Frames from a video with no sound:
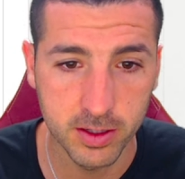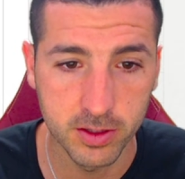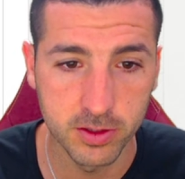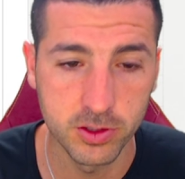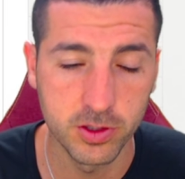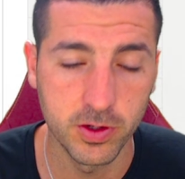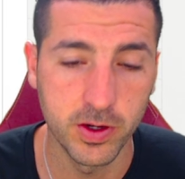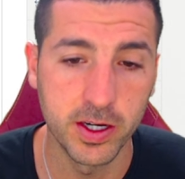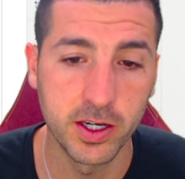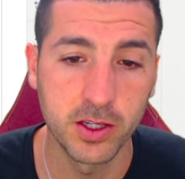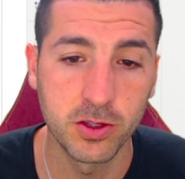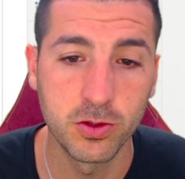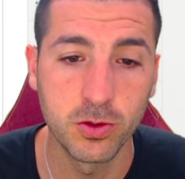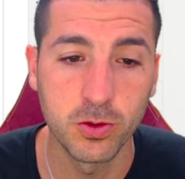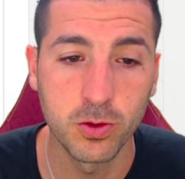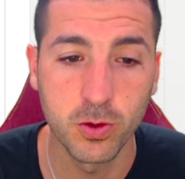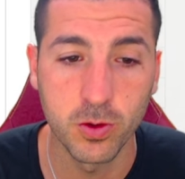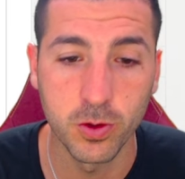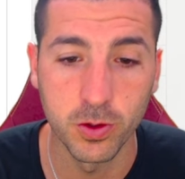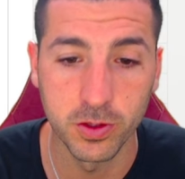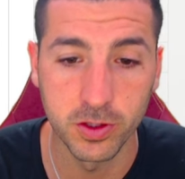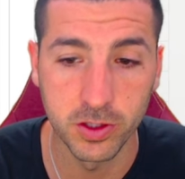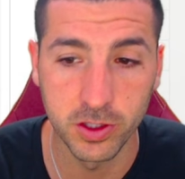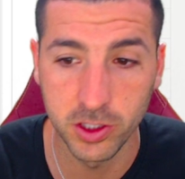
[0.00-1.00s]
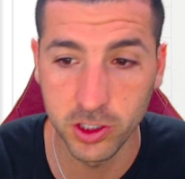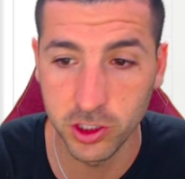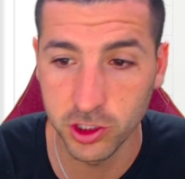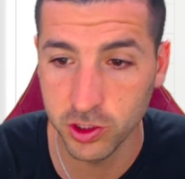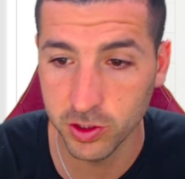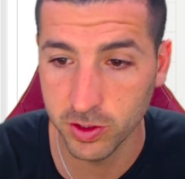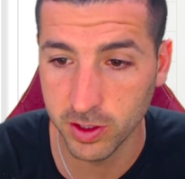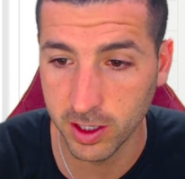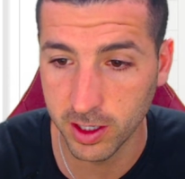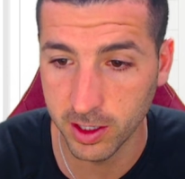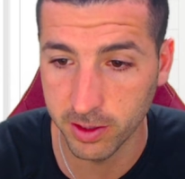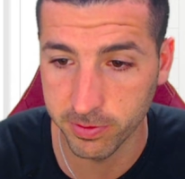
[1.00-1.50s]
So I need to
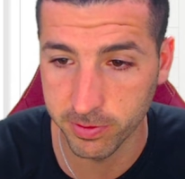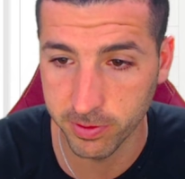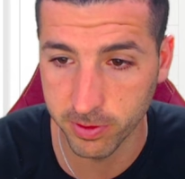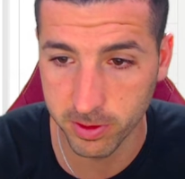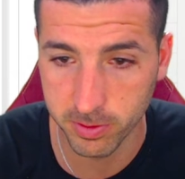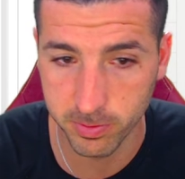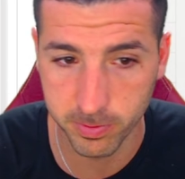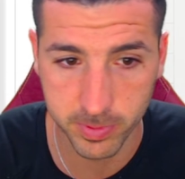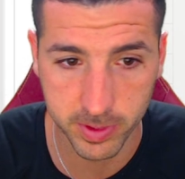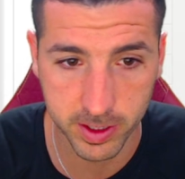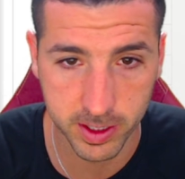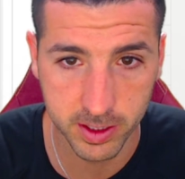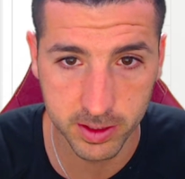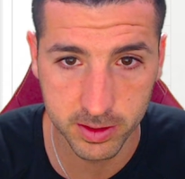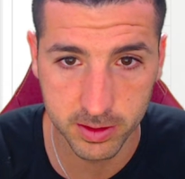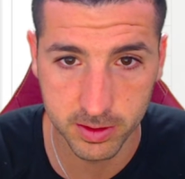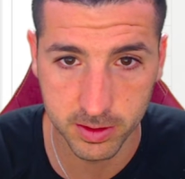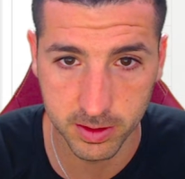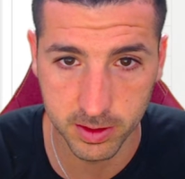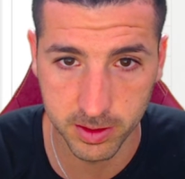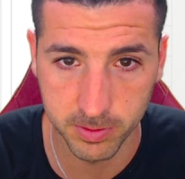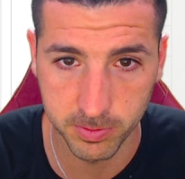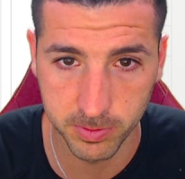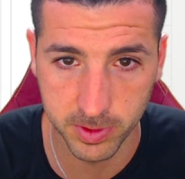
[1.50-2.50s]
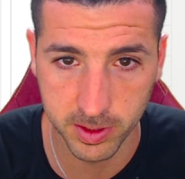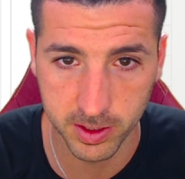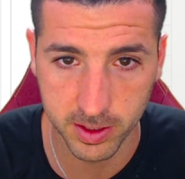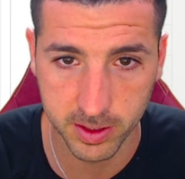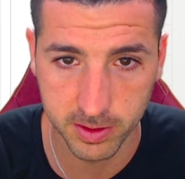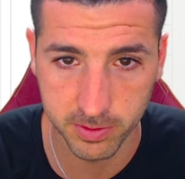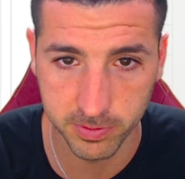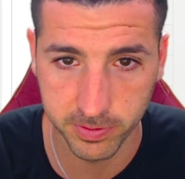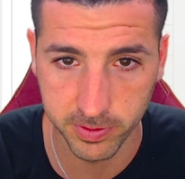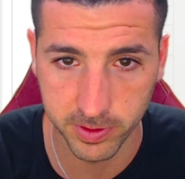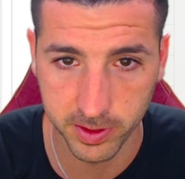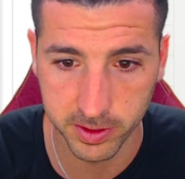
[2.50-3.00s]
conditionally format, let me
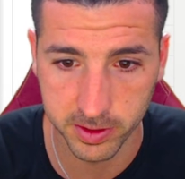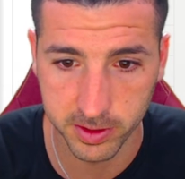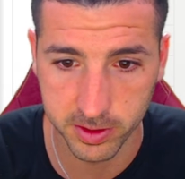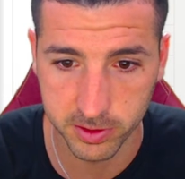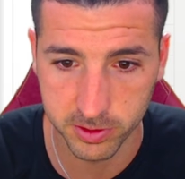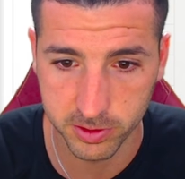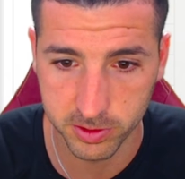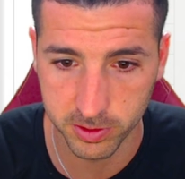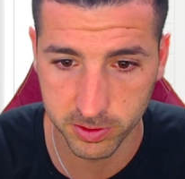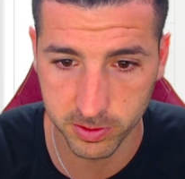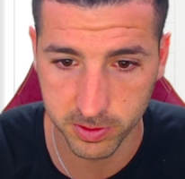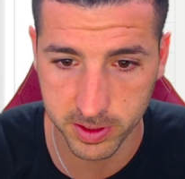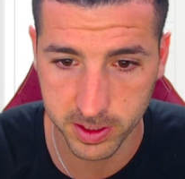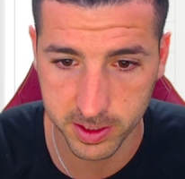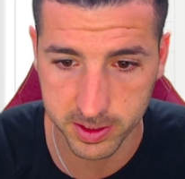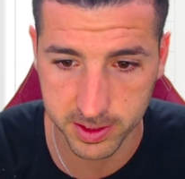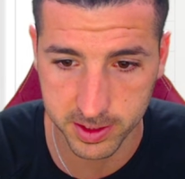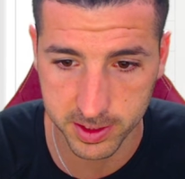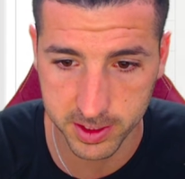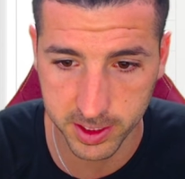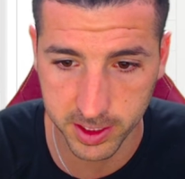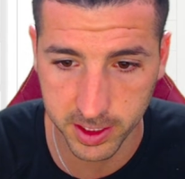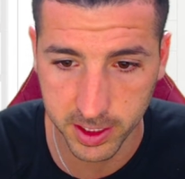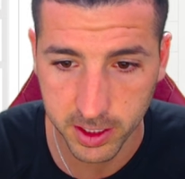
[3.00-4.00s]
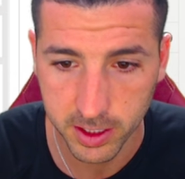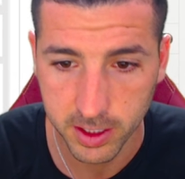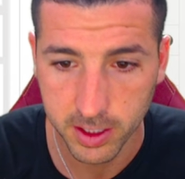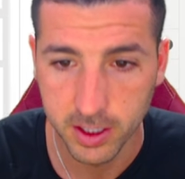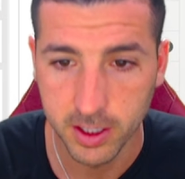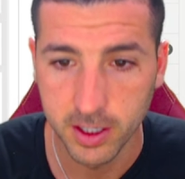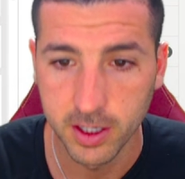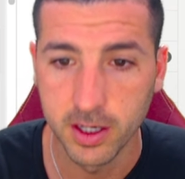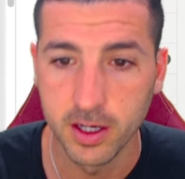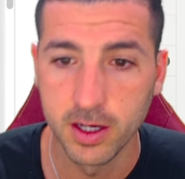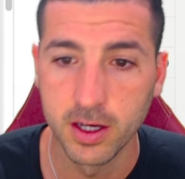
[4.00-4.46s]
unfilter so you can see.